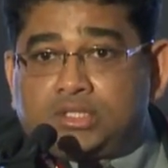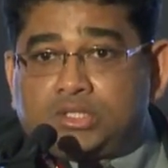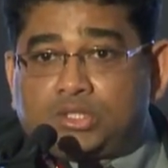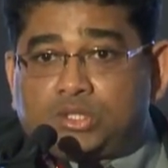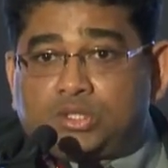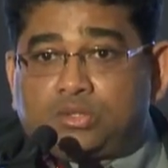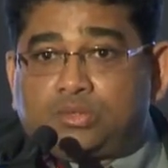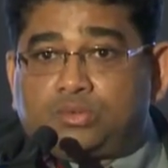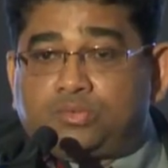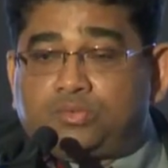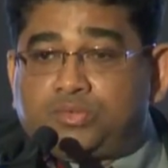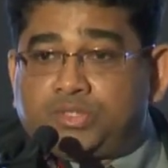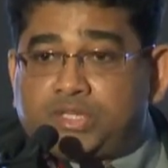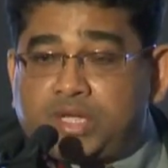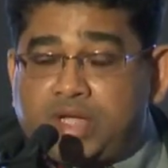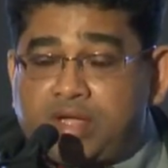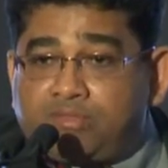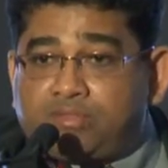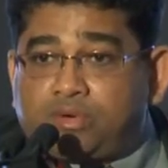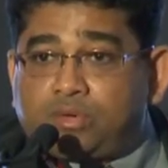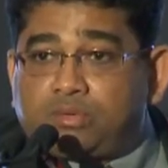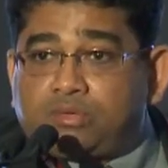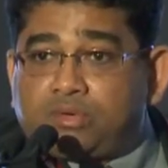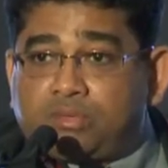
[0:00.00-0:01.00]
So we
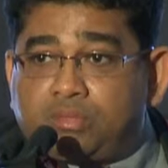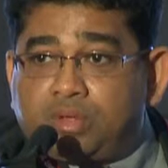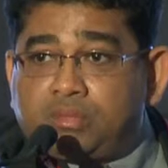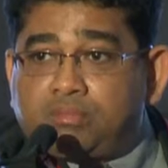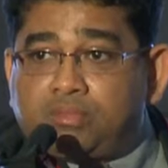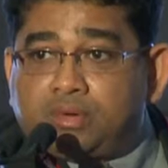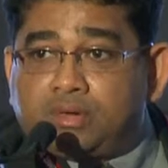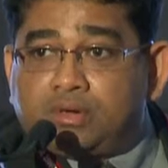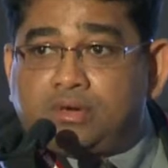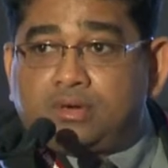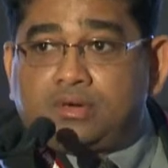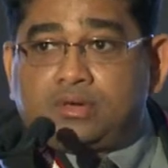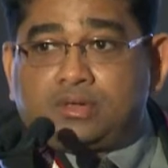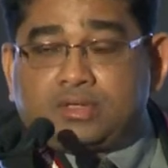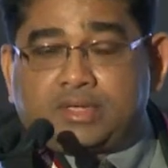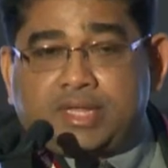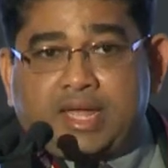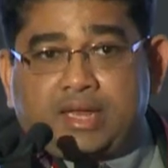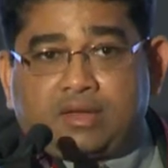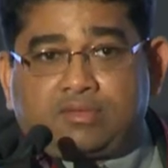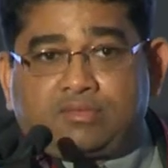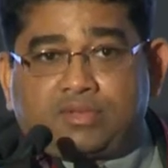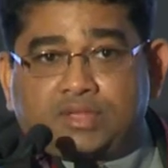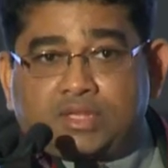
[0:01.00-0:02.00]
have to remember
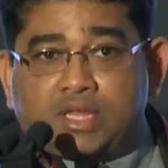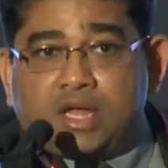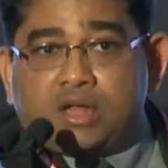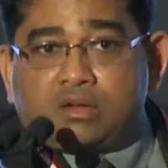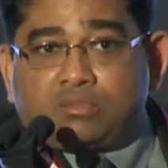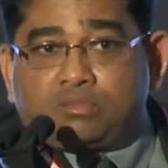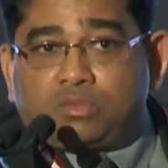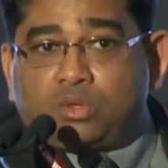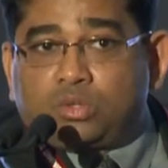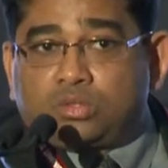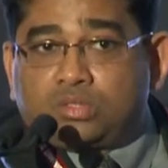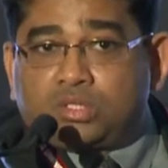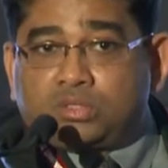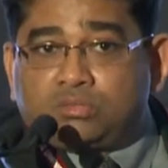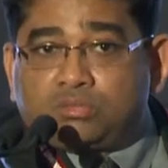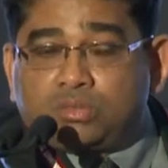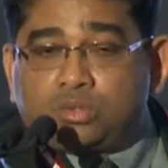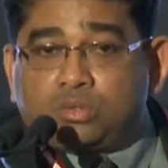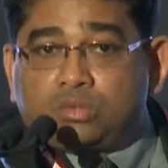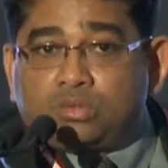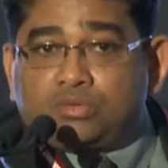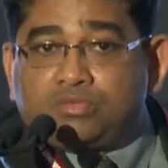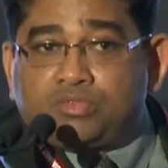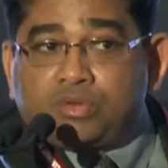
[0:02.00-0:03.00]
that without more than
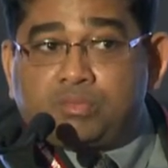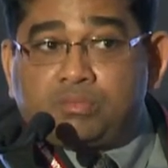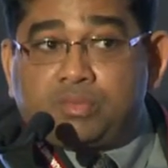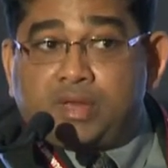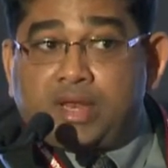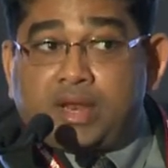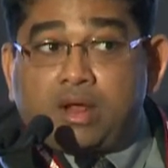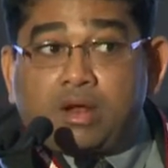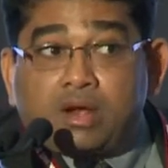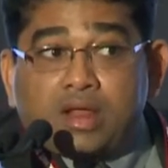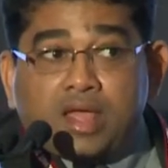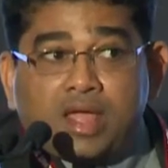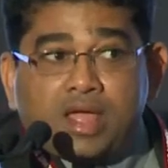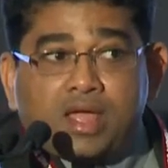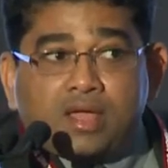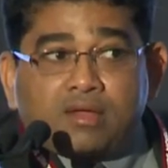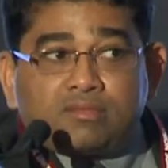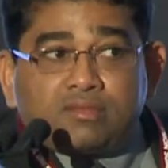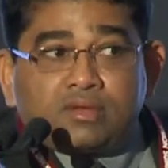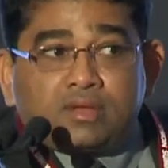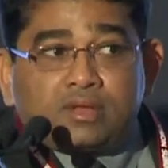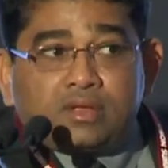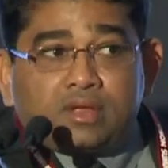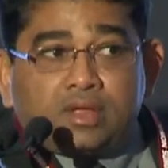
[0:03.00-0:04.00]
more, we may not
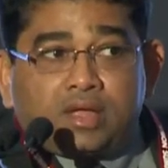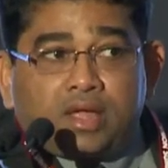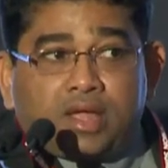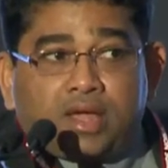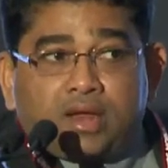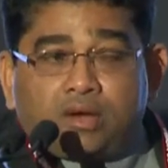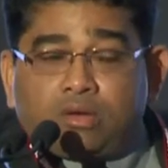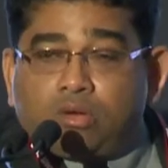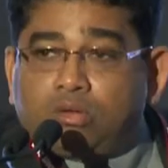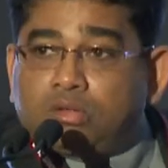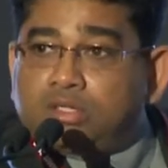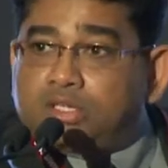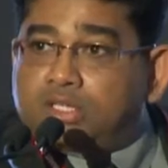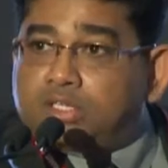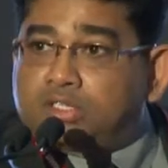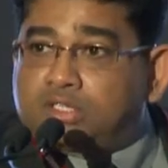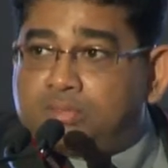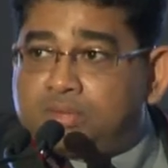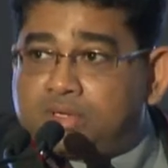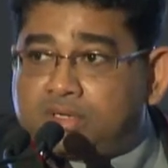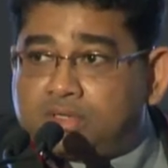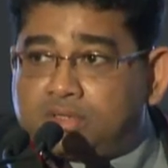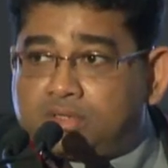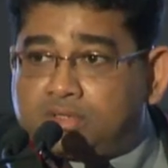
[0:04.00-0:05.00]
have had all the
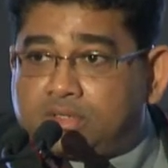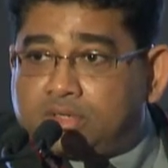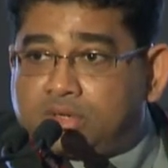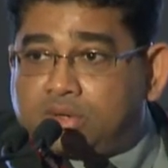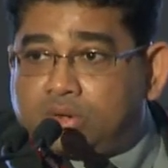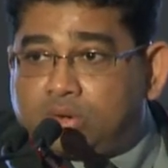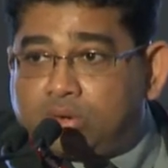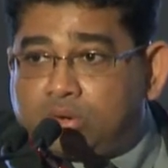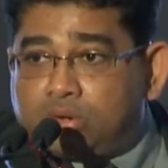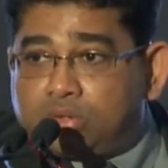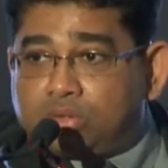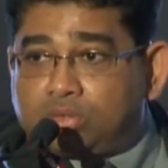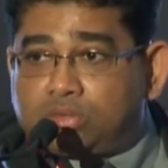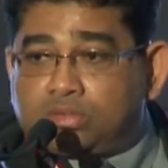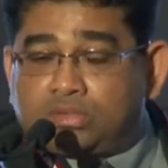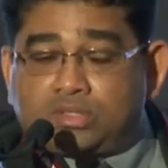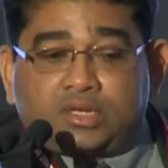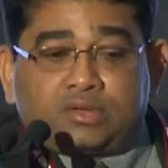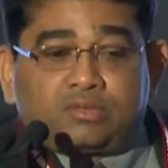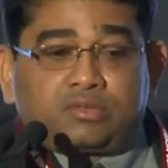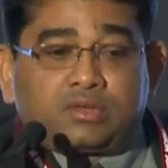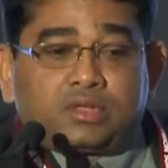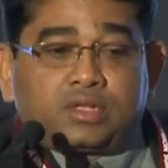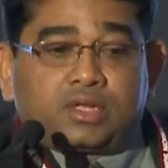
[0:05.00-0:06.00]
semiconductor growth
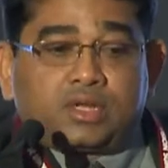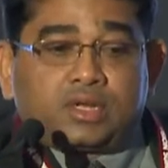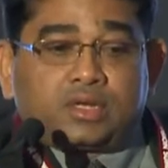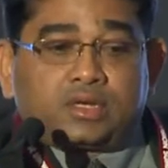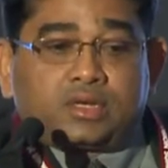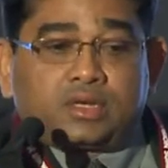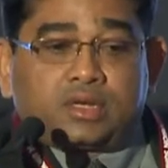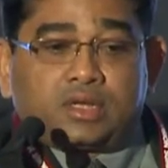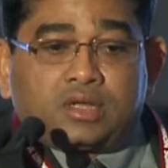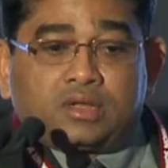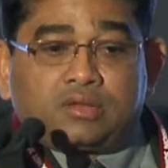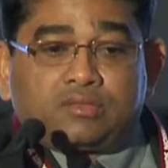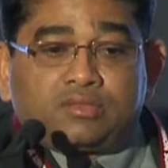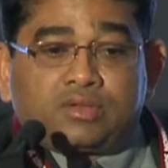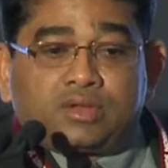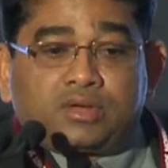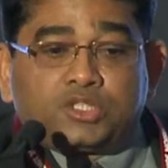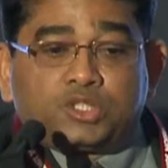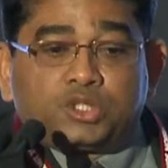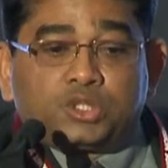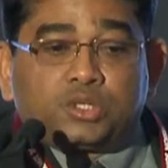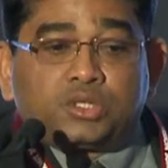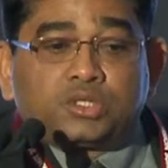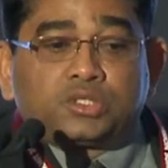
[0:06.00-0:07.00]
that we are
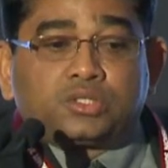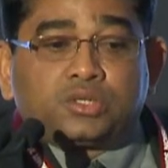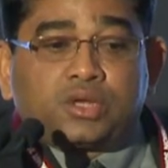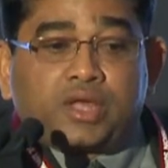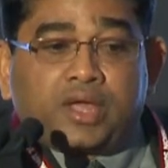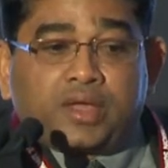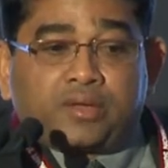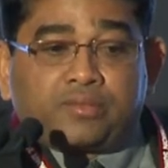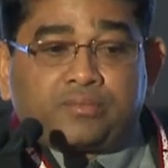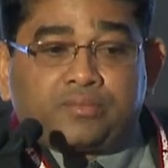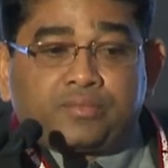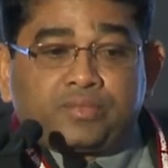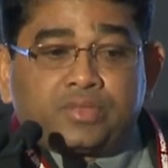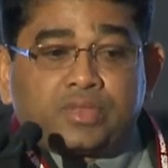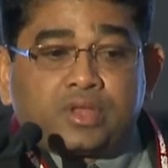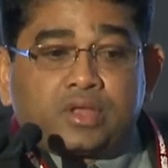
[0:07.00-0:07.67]
enjoying today.